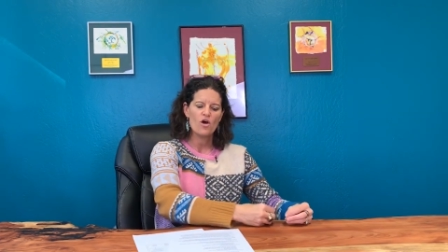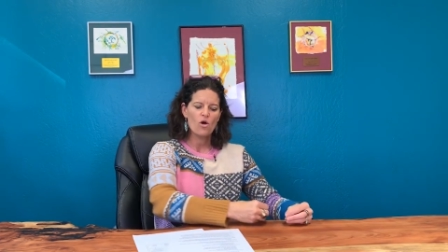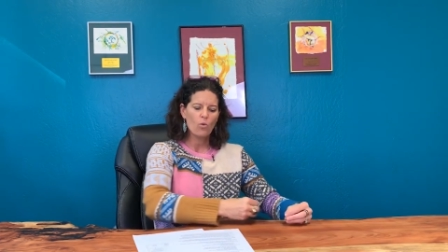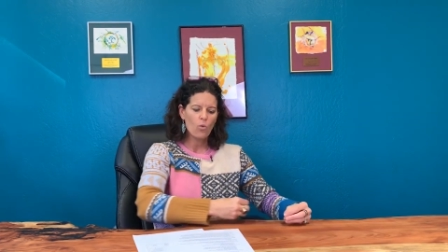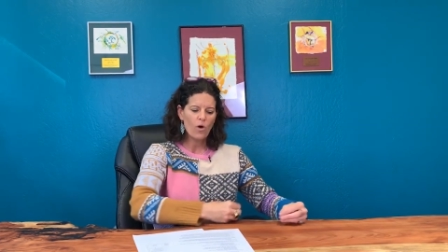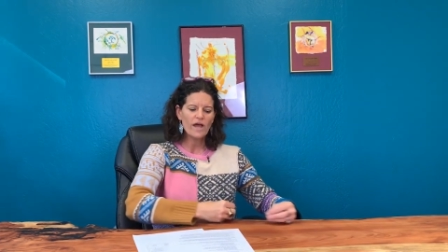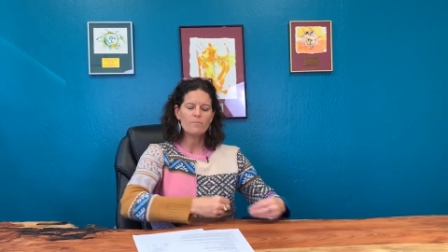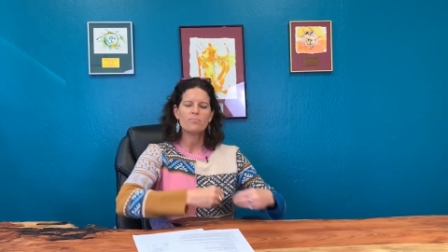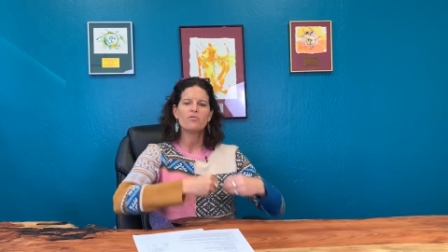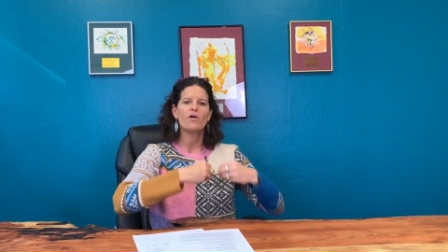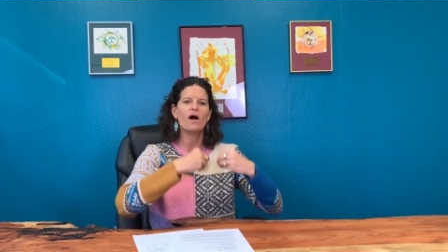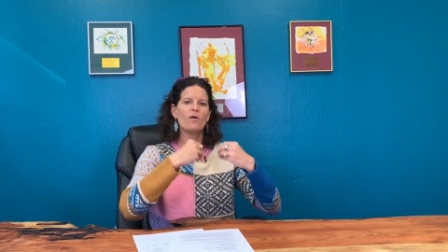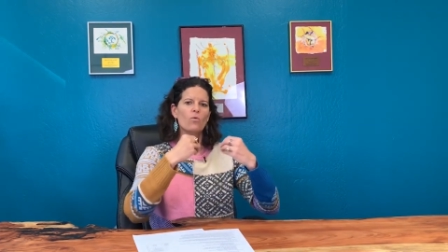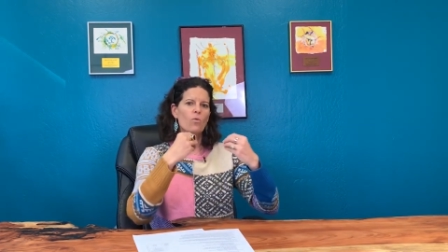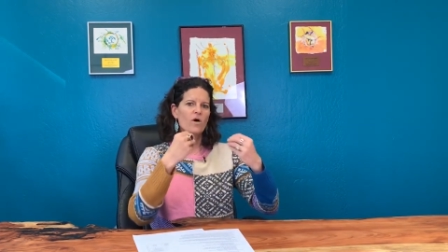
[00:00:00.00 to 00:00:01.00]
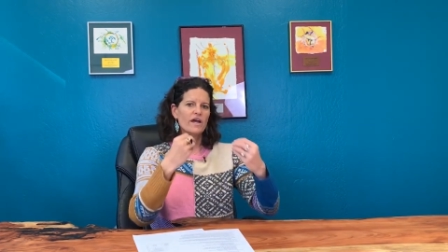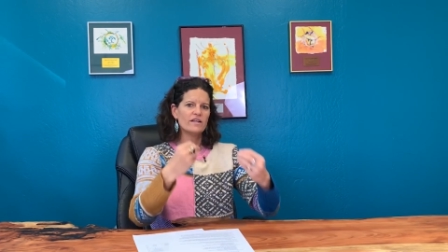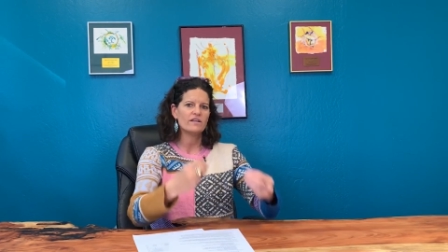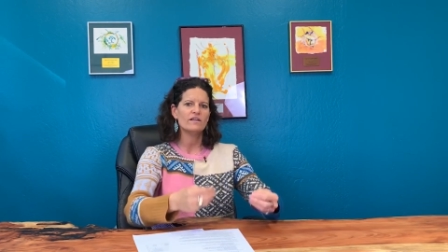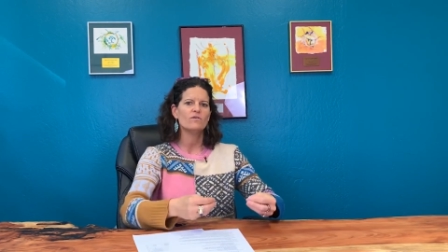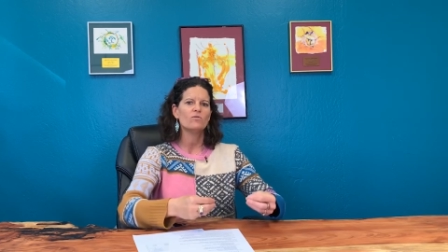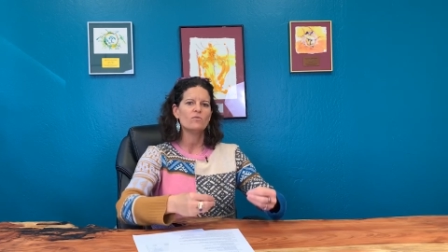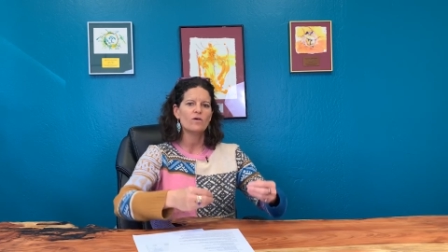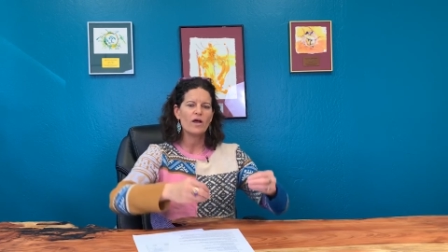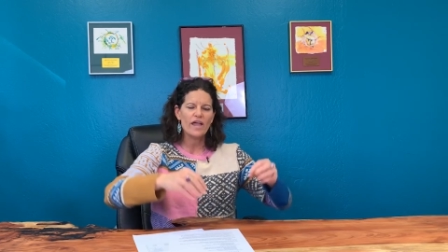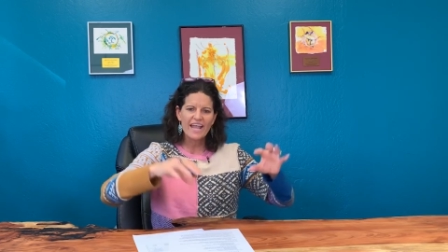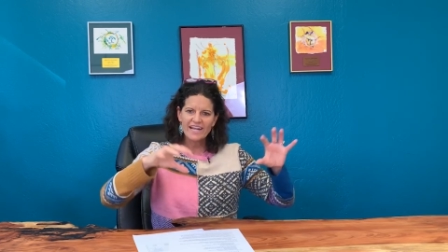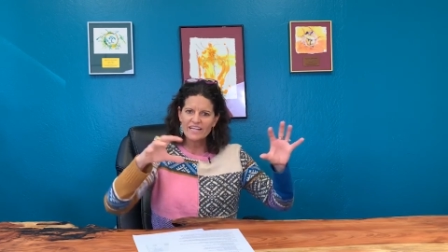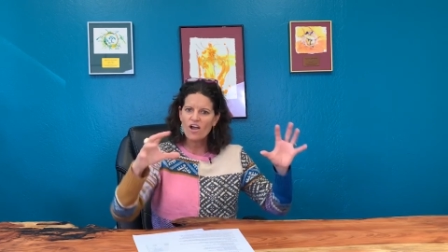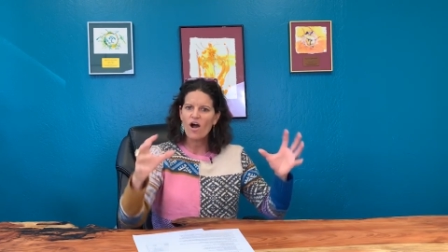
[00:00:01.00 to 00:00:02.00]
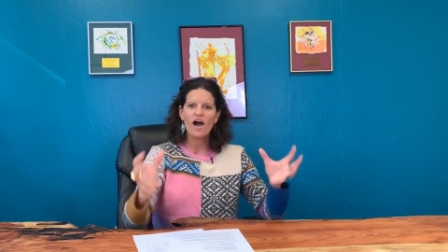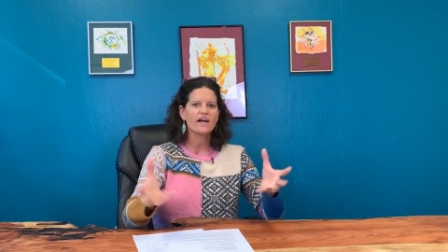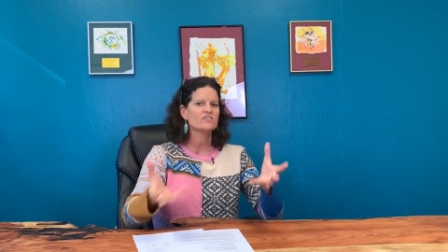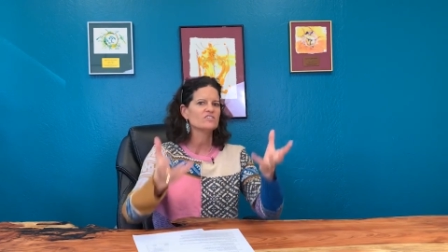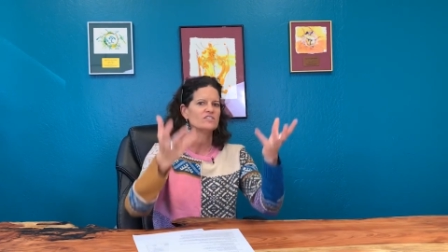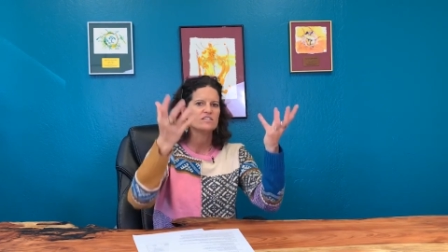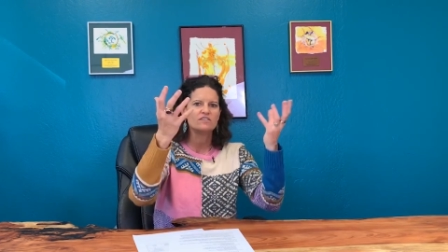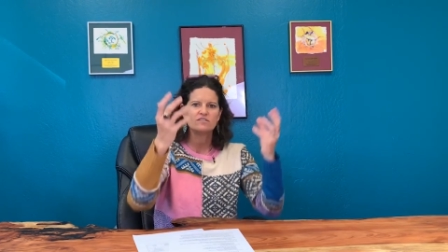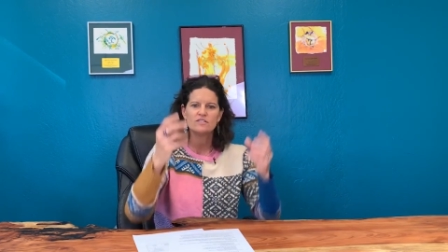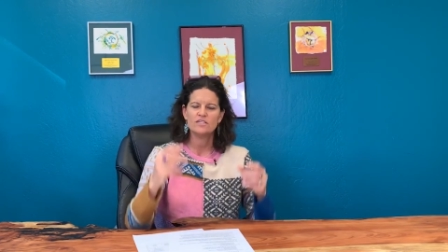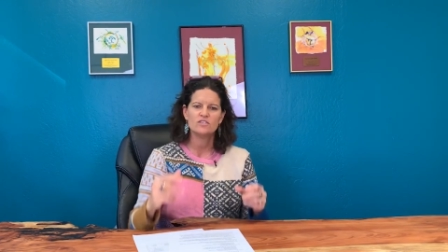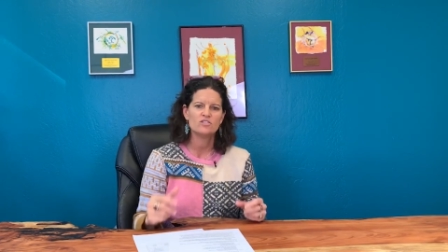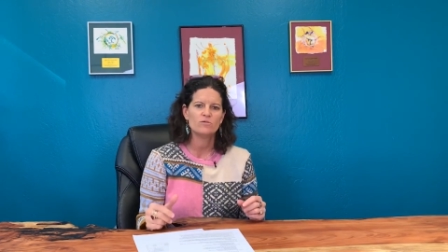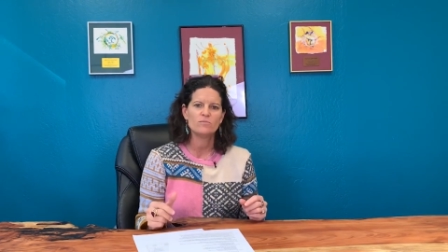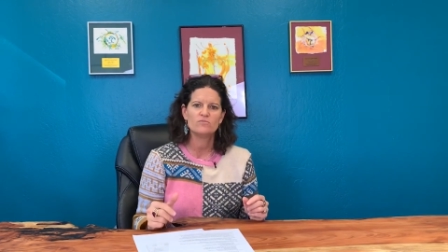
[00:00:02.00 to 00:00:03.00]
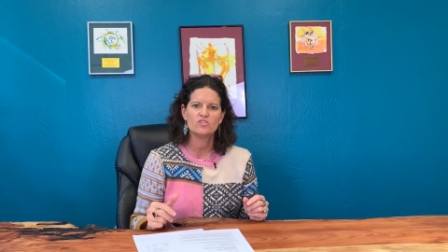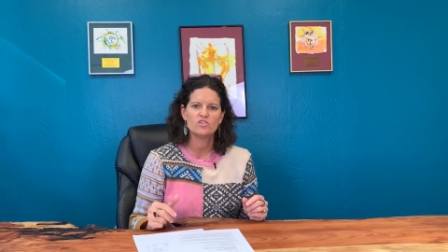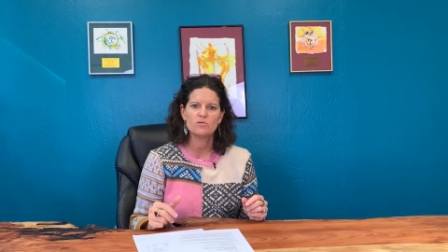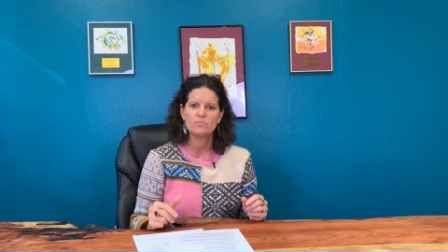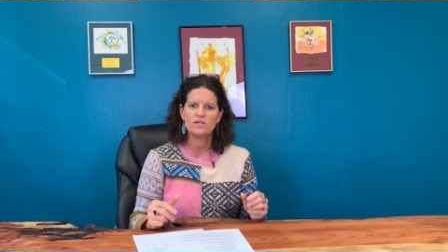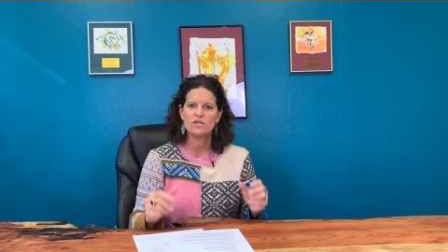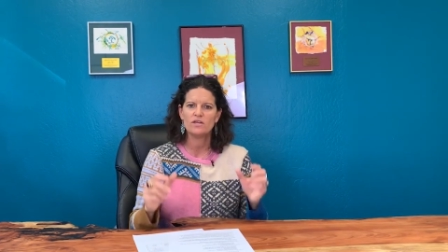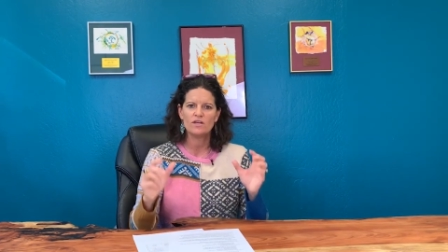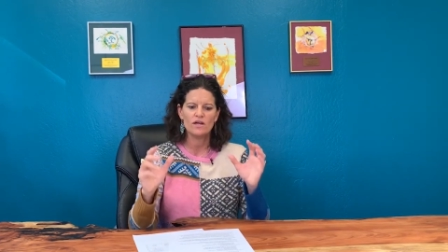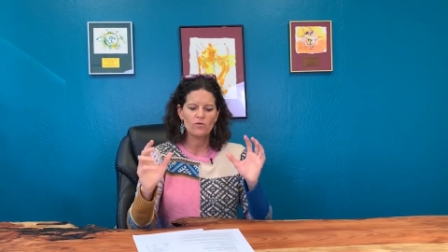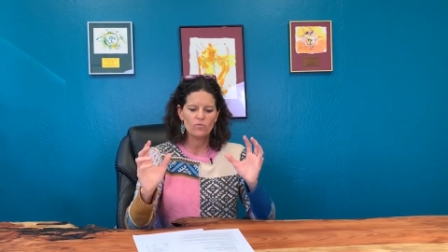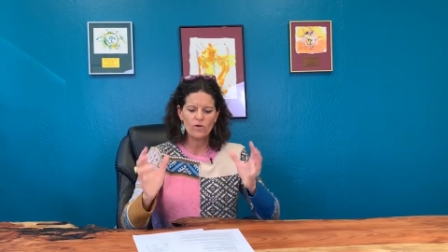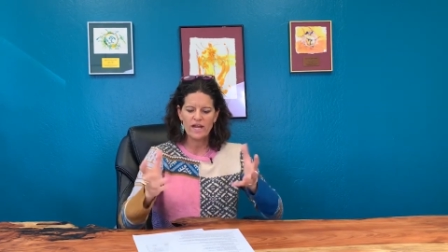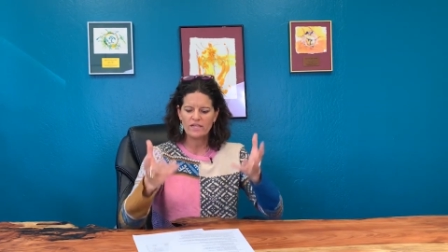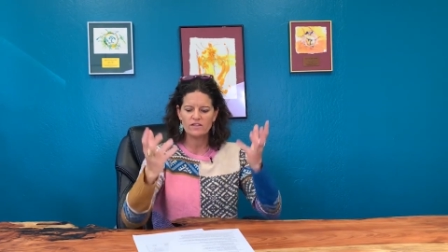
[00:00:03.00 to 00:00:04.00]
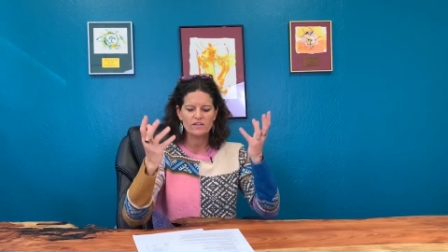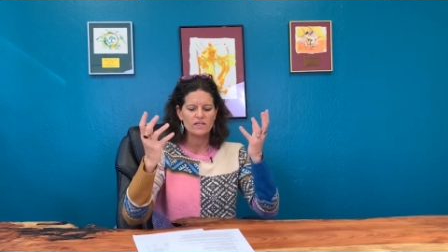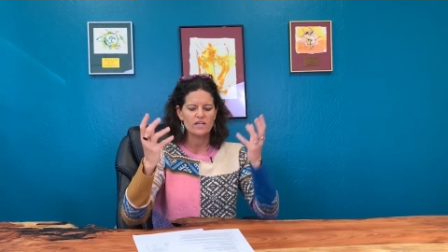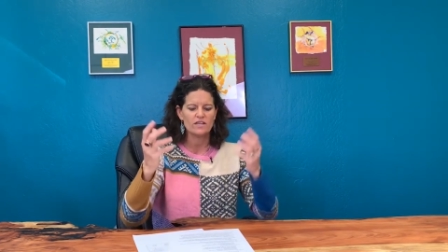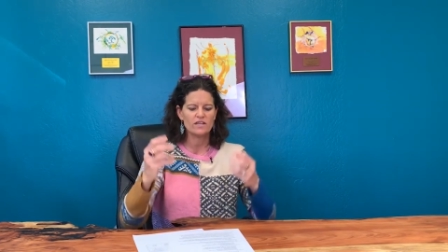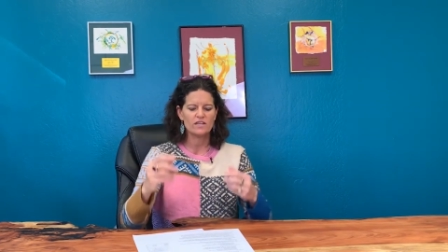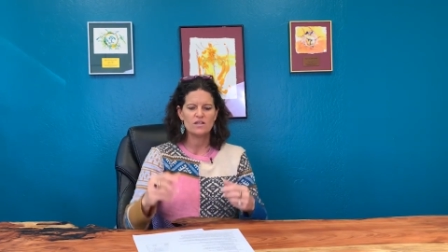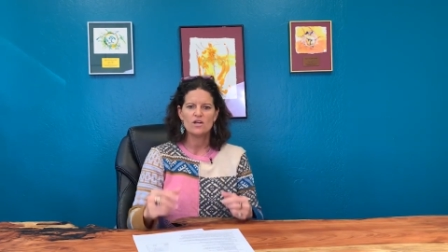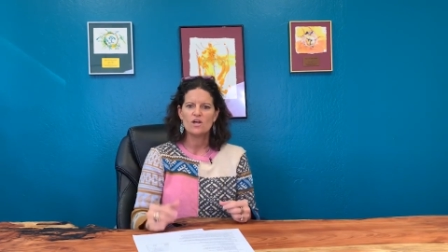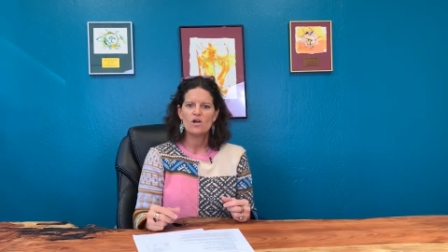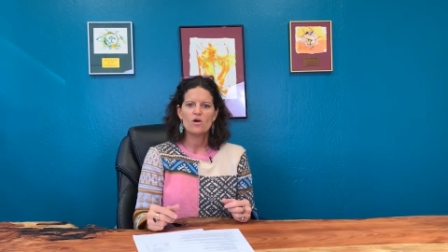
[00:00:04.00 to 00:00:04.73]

what pro- what antioxidants need to, to be regulated,